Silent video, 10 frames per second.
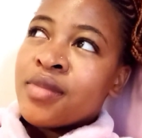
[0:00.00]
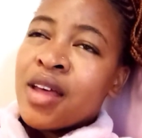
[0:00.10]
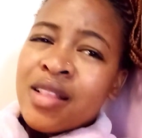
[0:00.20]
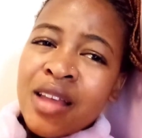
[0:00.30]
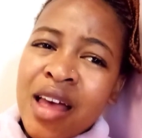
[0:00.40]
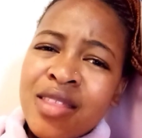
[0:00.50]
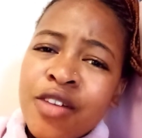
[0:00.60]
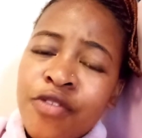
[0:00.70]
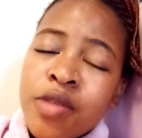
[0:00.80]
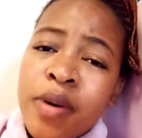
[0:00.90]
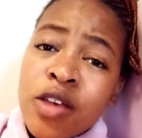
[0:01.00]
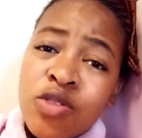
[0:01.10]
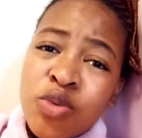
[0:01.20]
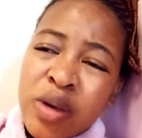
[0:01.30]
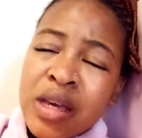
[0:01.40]
I, th- I think for the
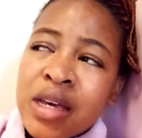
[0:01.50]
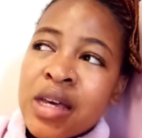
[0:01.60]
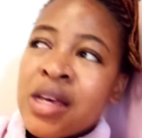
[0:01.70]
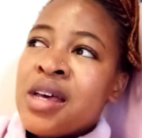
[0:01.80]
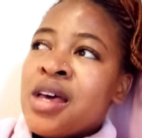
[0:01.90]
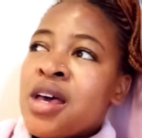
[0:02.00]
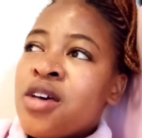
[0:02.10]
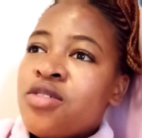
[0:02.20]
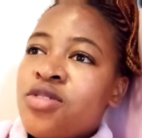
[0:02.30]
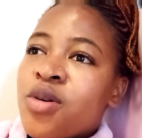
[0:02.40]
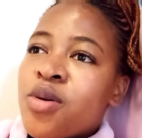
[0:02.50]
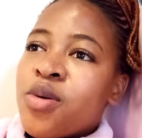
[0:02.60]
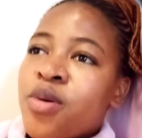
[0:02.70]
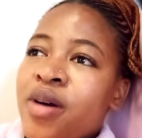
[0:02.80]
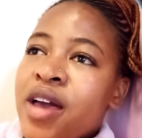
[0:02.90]
past week.
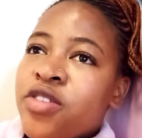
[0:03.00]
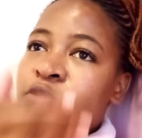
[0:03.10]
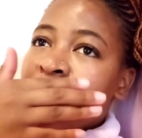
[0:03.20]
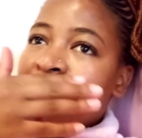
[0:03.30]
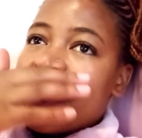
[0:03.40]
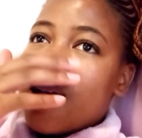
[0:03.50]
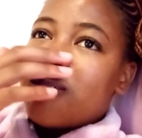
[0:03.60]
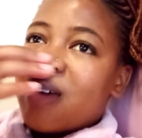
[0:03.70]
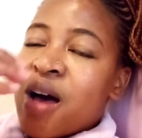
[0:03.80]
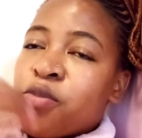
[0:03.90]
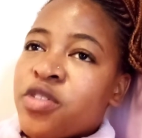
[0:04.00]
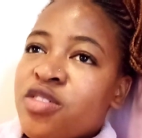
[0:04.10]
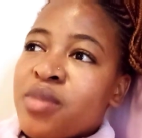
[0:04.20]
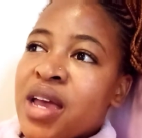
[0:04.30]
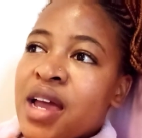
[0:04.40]
So it's really catching up with
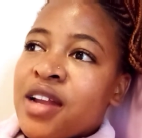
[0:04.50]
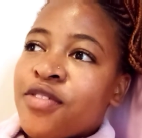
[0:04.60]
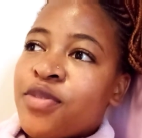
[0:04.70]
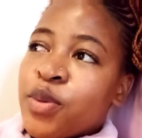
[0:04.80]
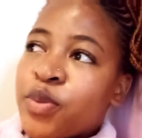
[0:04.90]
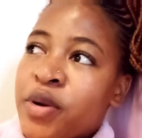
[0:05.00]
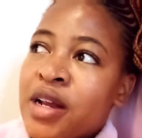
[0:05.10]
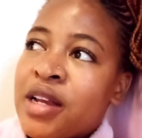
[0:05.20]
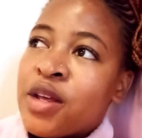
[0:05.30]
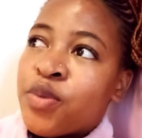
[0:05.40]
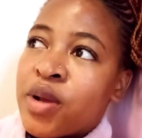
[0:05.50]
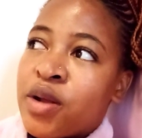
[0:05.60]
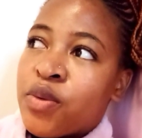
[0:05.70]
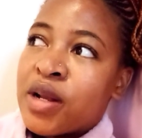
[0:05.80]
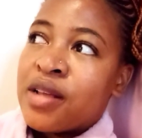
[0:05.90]
me, and I feel really, really,
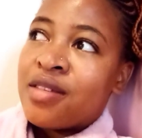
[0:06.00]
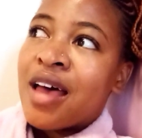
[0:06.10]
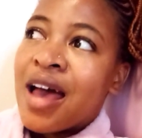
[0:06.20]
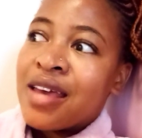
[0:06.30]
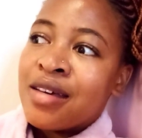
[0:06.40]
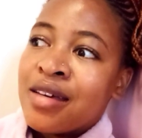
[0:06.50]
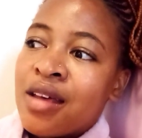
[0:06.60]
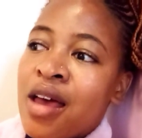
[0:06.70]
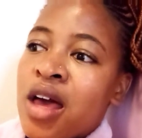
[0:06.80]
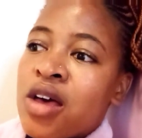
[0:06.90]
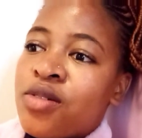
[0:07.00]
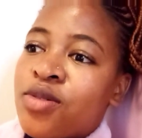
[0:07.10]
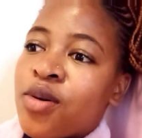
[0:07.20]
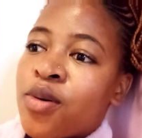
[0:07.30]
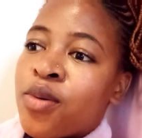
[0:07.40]
really tired.
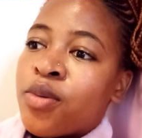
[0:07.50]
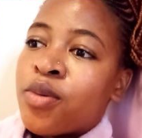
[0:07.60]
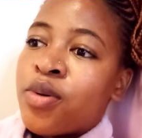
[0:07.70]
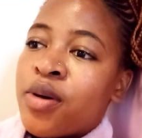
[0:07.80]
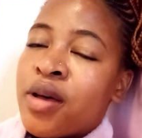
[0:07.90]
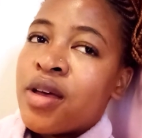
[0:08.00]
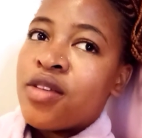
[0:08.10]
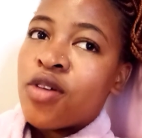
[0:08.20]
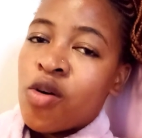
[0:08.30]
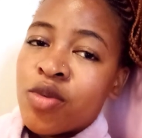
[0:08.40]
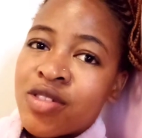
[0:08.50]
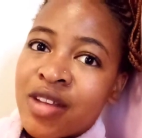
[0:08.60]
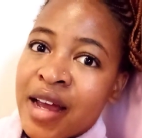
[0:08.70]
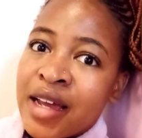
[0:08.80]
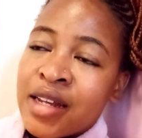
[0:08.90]
So it's almost
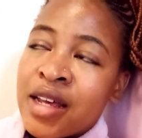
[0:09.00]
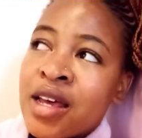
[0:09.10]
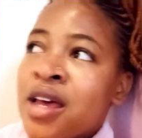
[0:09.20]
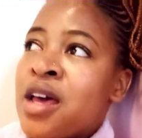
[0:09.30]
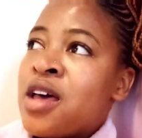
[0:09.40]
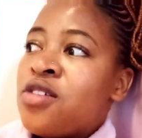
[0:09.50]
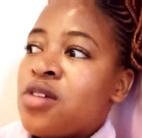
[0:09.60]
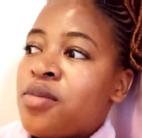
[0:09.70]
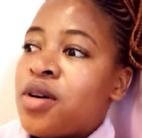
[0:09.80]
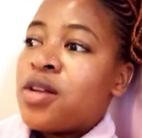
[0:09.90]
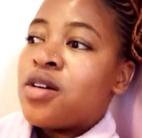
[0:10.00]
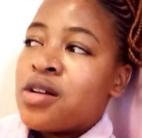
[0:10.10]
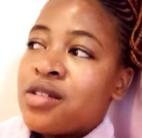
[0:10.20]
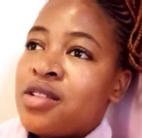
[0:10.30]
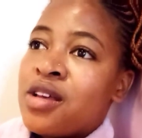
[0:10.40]
nine so I'm gonna go
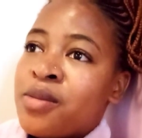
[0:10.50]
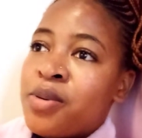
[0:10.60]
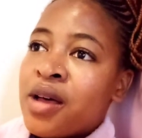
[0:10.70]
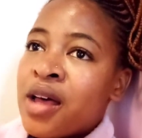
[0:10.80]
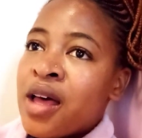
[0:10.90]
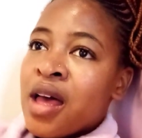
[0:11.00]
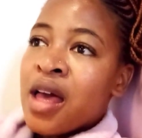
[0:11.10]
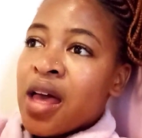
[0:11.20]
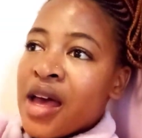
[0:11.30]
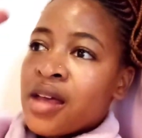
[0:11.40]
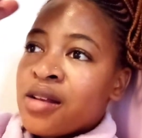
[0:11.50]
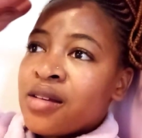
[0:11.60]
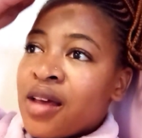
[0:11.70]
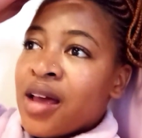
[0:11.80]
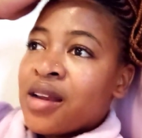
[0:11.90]
to sleep. And
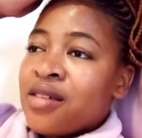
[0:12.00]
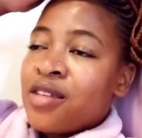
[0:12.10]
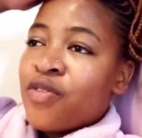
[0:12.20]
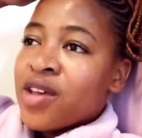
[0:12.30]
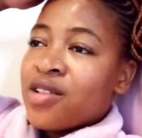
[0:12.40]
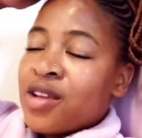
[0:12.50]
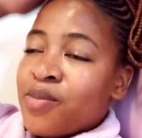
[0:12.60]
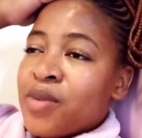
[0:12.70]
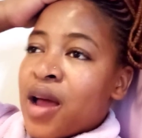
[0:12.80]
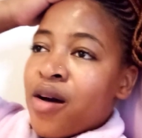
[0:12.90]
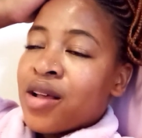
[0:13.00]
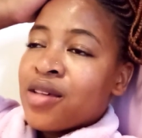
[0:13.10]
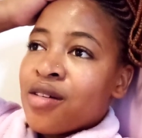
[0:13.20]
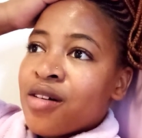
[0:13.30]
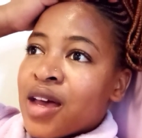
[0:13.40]
at least if I sleep now, at
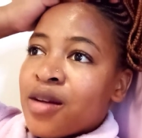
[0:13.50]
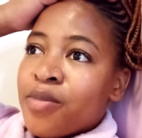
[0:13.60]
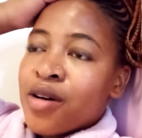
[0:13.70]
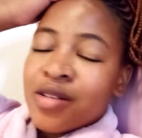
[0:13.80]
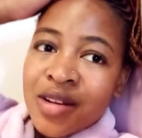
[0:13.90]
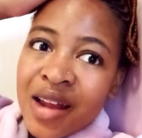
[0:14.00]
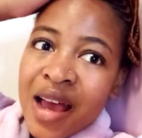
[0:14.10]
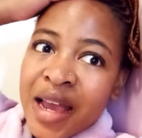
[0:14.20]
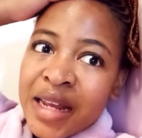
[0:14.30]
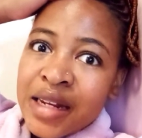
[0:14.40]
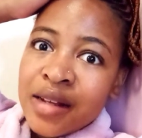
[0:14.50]
least I'll get about nine